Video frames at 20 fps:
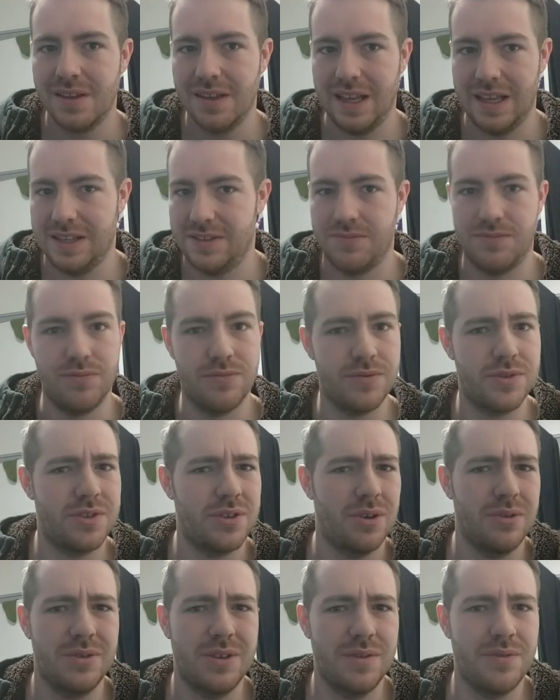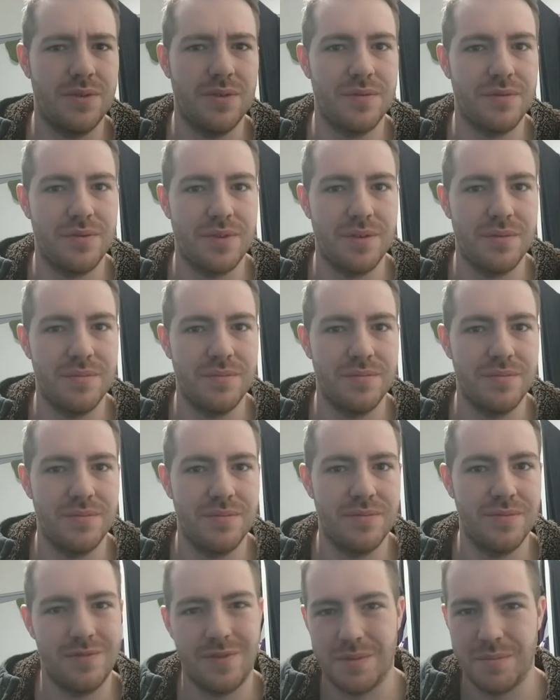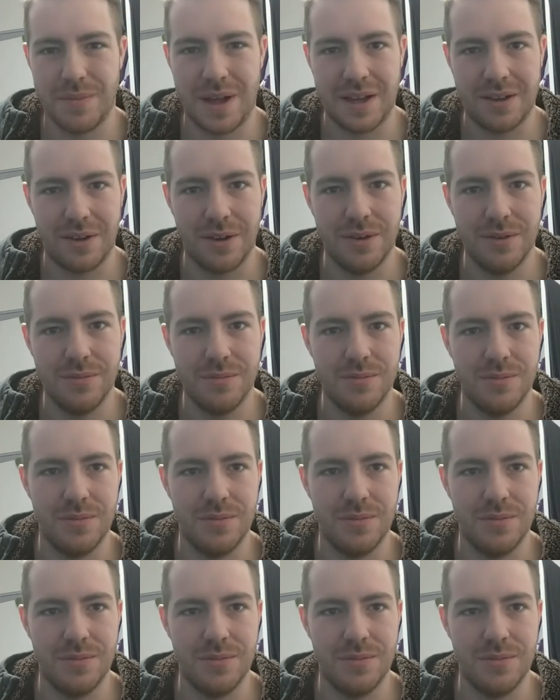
It's so different from back home,